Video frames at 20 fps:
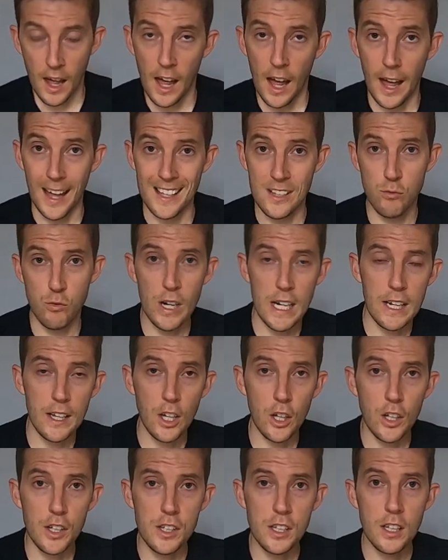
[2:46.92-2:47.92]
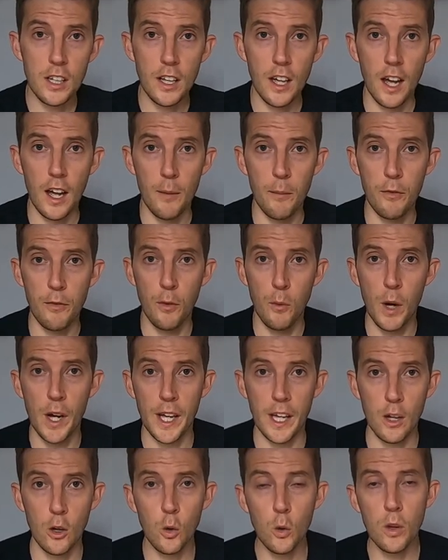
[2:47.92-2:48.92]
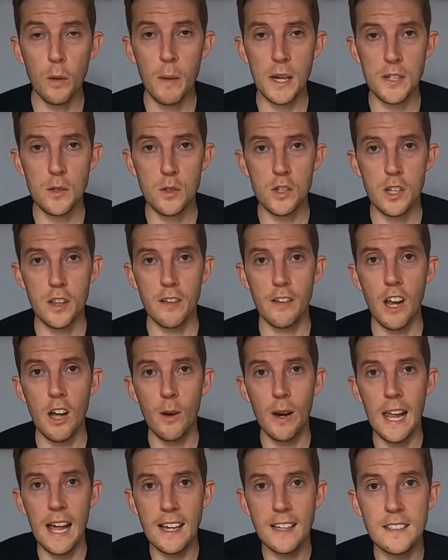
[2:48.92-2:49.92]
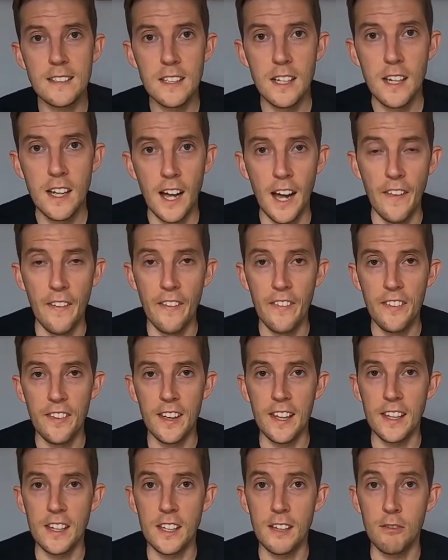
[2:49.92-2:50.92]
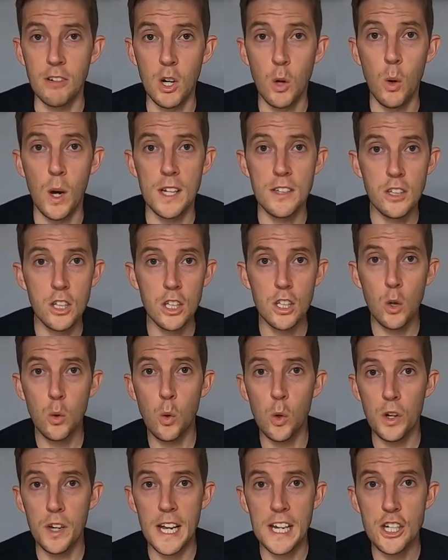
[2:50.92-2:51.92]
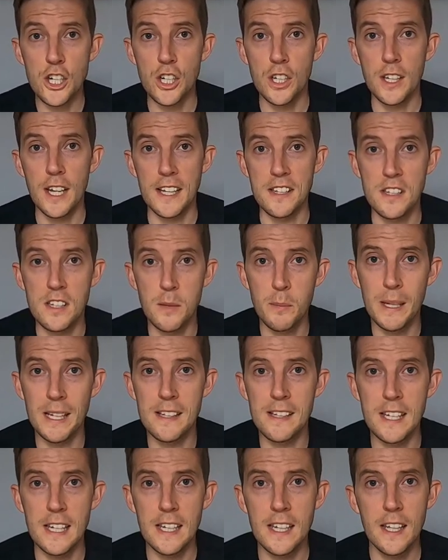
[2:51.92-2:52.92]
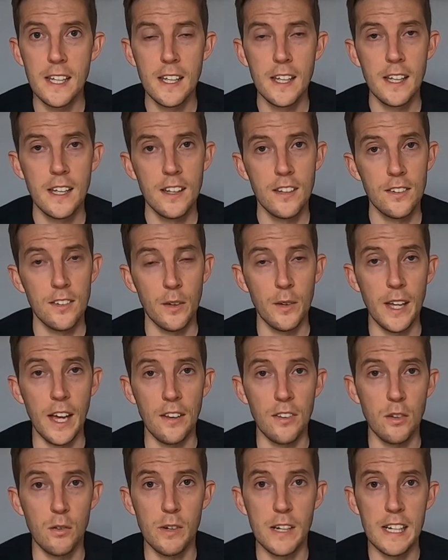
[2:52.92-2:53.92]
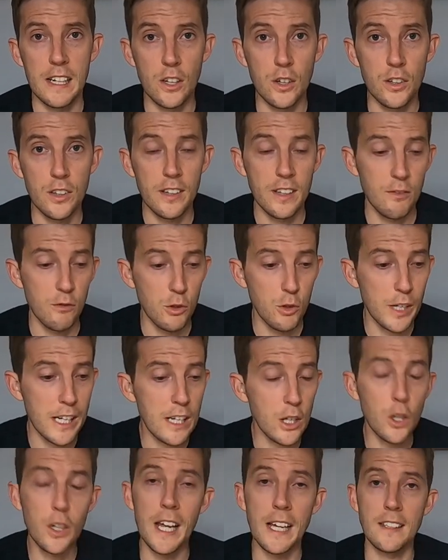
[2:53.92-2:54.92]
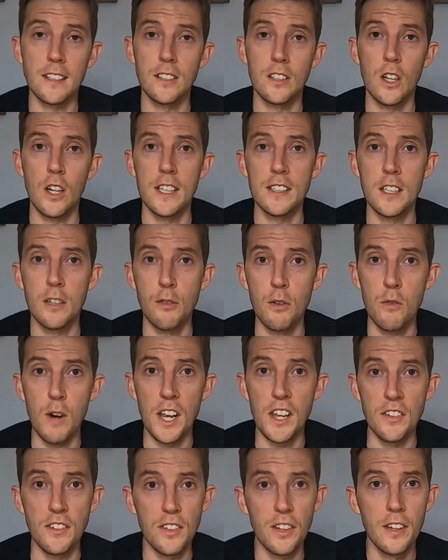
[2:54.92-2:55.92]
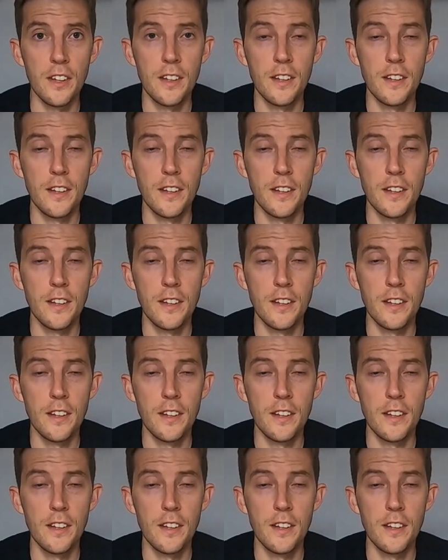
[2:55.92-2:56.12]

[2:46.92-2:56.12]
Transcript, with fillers: It's really good for working all the muscles of the lower legs, and it requires good coordination and stability. So yeah, it's a really good exercise for runners.